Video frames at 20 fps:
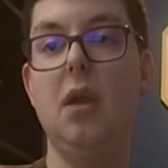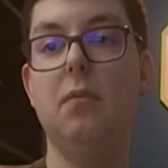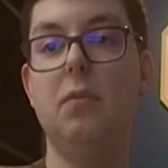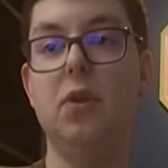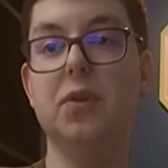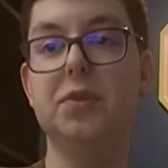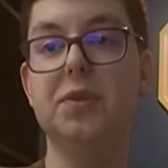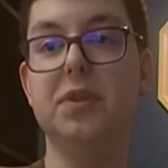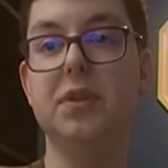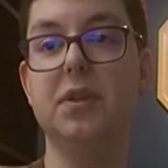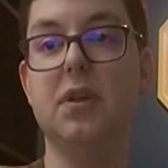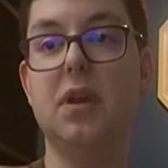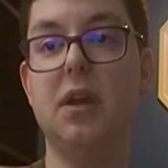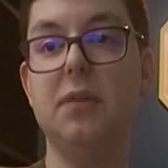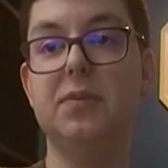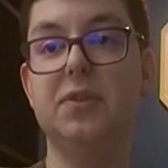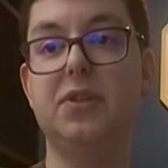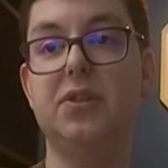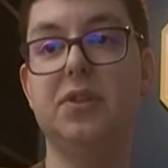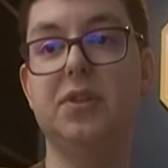Most of the
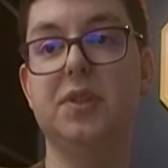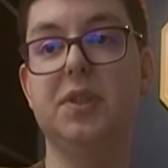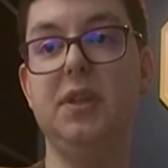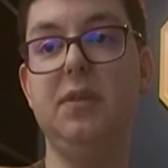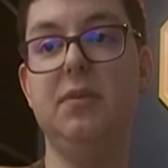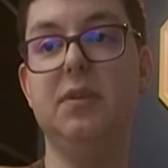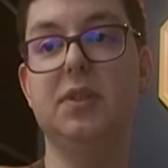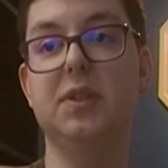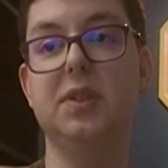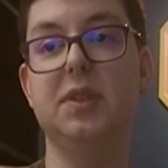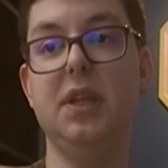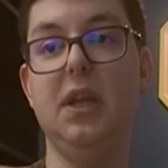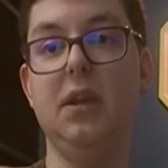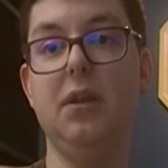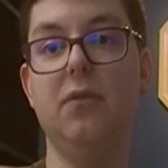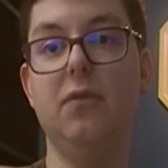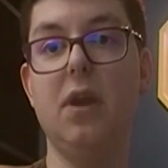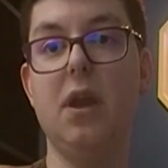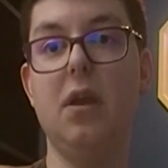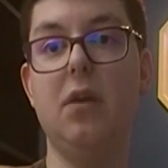cops just seem to
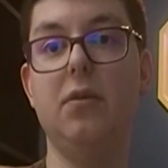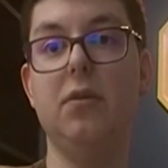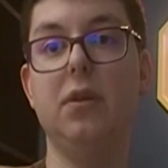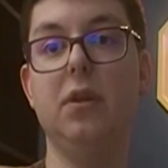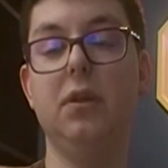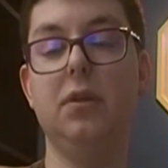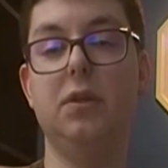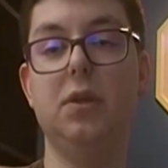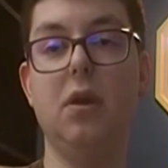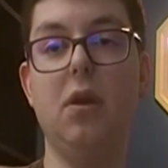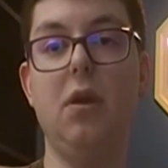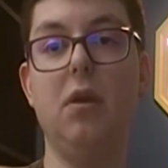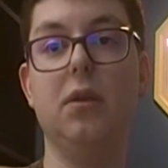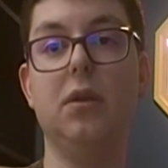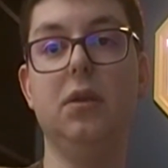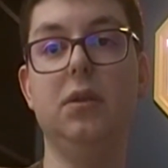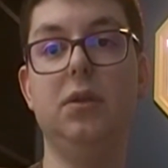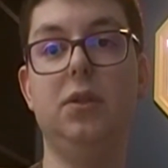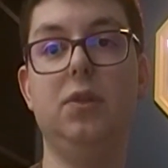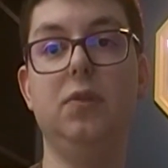stand around and
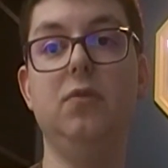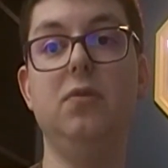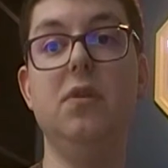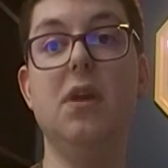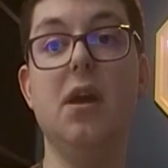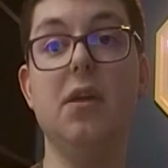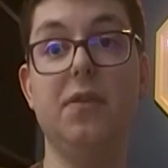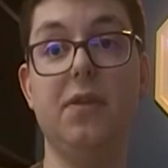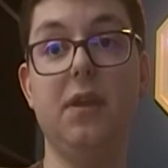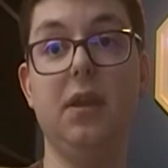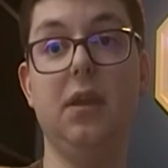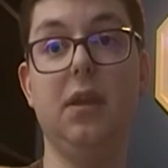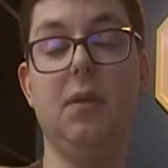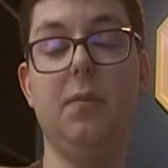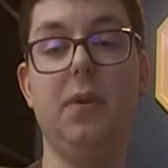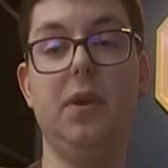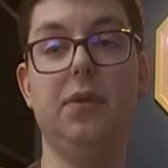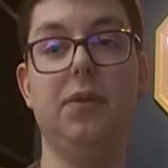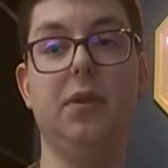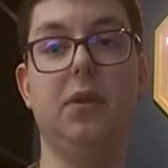talk and do nothing
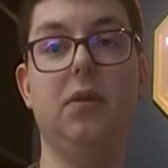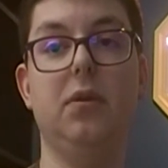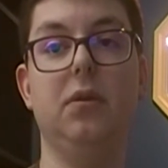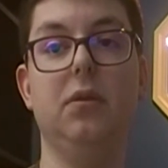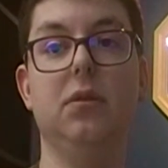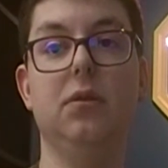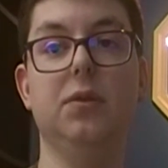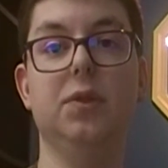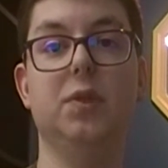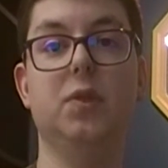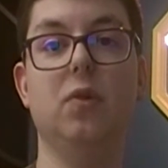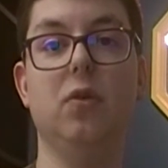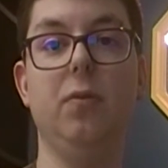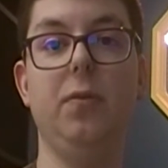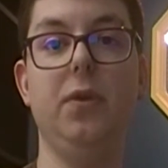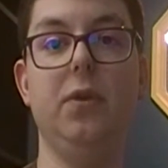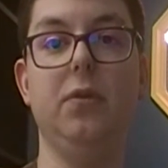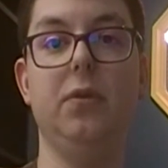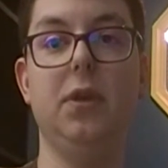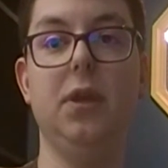about the, the
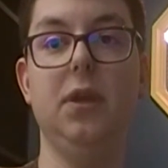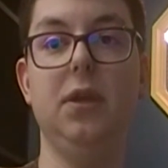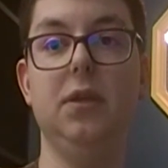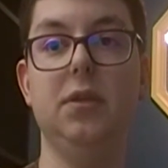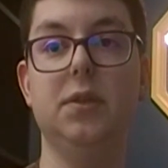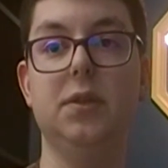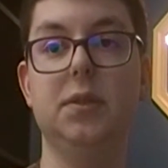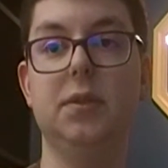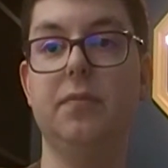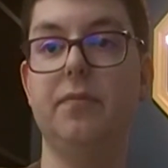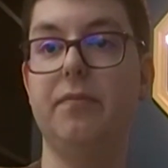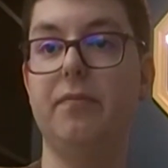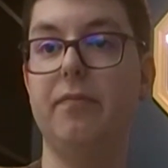Scorpio case.